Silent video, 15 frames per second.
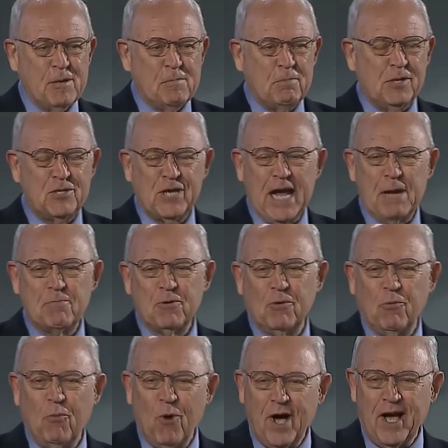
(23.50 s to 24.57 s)
But chapter
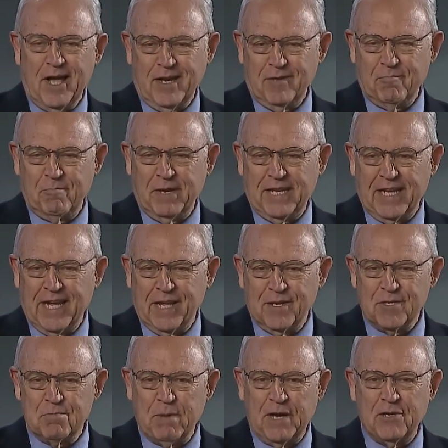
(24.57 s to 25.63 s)
1
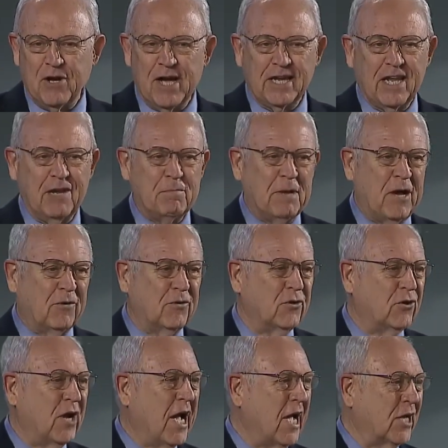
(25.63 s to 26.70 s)
begins by talking
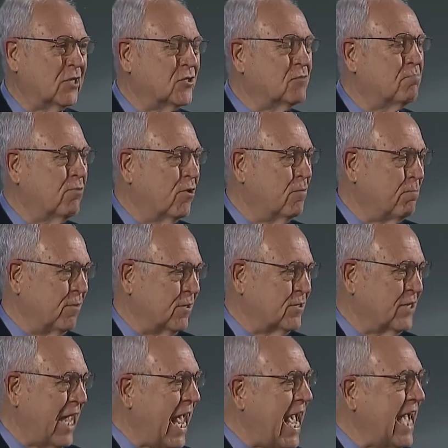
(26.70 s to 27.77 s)
about God's
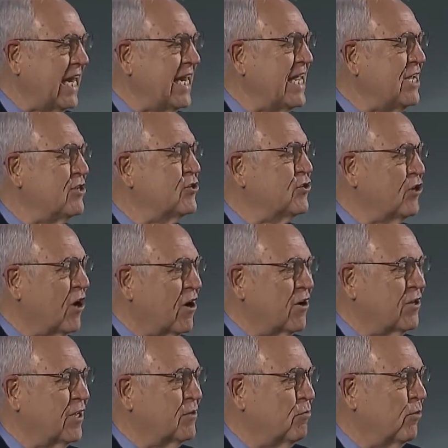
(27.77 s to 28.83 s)
purpose. Had he
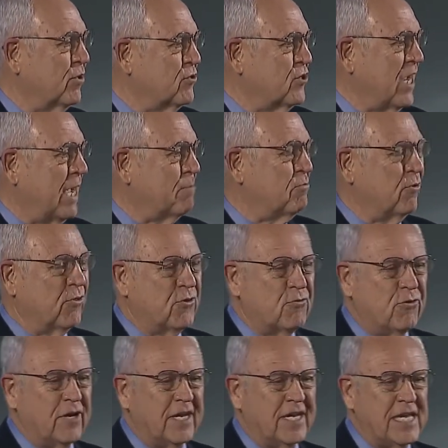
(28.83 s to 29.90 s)
started with chapter
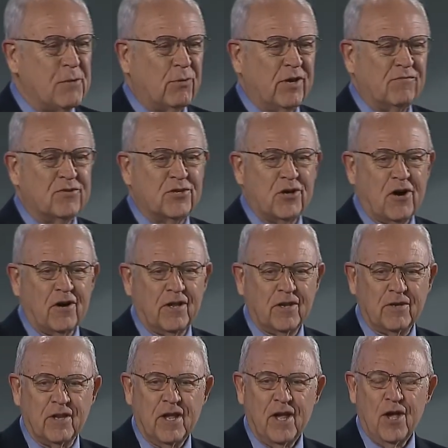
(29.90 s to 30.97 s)
3, he would have
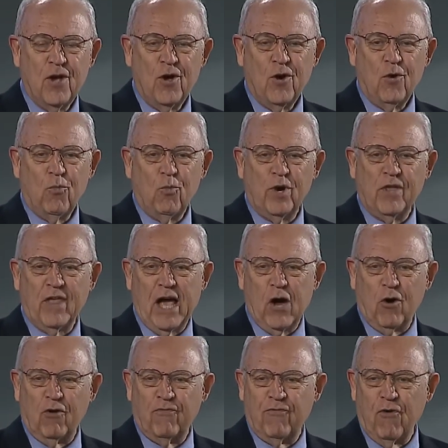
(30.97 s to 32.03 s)
started with
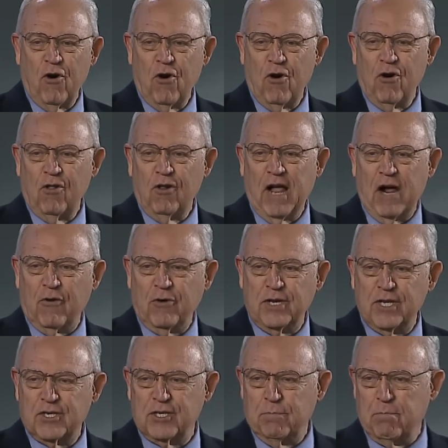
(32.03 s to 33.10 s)
our fall, our
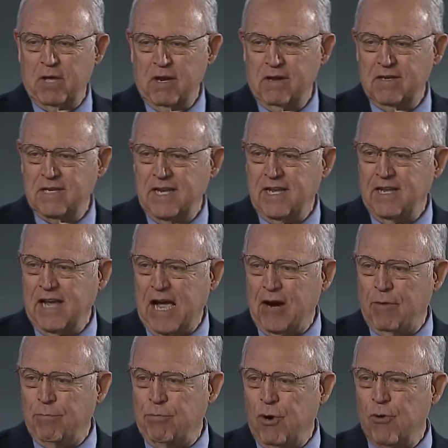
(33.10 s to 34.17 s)
disability,
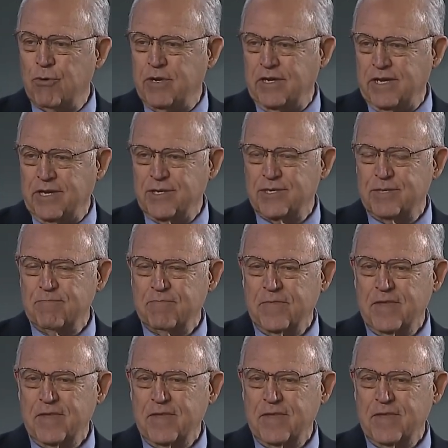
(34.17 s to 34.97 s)
our brokenness.